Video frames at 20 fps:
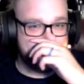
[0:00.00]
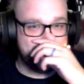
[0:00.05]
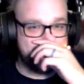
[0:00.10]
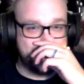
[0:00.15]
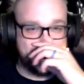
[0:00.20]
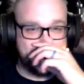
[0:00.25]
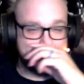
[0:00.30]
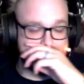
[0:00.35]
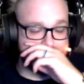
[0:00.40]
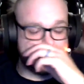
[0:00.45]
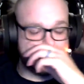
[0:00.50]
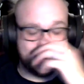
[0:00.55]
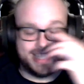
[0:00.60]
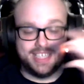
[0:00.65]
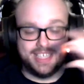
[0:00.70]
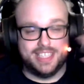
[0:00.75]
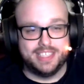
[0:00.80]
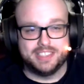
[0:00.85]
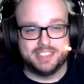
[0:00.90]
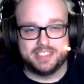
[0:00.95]
because I
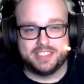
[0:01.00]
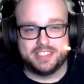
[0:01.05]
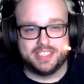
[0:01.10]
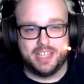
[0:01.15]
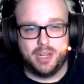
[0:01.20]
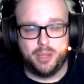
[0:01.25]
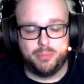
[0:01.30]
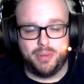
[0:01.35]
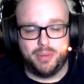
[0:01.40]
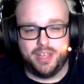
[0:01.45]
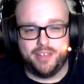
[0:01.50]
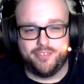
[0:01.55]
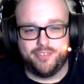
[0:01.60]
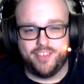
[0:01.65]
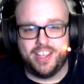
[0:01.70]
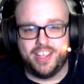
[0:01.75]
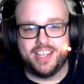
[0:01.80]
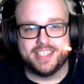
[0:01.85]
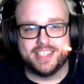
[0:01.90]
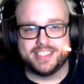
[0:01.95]
need to set up like
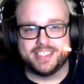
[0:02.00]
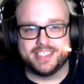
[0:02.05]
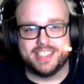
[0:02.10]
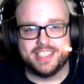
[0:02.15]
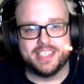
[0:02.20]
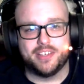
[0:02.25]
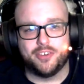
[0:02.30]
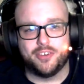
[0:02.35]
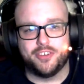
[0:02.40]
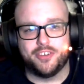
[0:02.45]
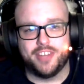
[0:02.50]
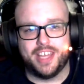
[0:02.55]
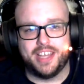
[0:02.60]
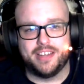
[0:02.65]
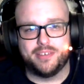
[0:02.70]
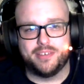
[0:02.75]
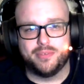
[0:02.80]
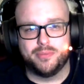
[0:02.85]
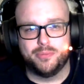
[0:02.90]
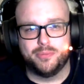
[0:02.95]
fantasy and all
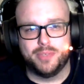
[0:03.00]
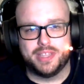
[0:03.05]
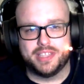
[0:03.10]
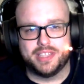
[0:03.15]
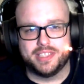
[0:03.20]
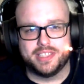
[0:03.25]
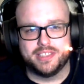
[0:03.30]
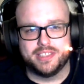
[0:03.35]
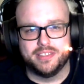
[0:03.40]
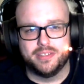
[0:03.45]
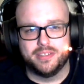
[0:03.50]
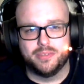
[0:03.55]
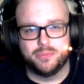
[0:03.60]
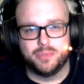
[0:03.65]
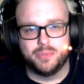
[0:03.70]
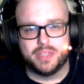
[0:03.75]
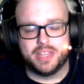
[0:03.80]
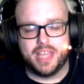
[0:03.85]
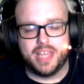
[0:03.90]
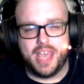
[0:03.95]
that with the
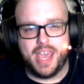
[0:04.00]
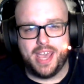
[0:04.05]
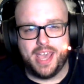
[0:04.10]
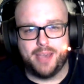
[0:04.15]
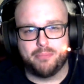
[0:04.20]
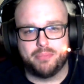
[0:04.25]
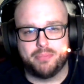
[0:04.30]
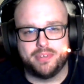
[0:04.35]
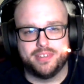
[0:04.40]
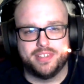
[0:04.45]
app.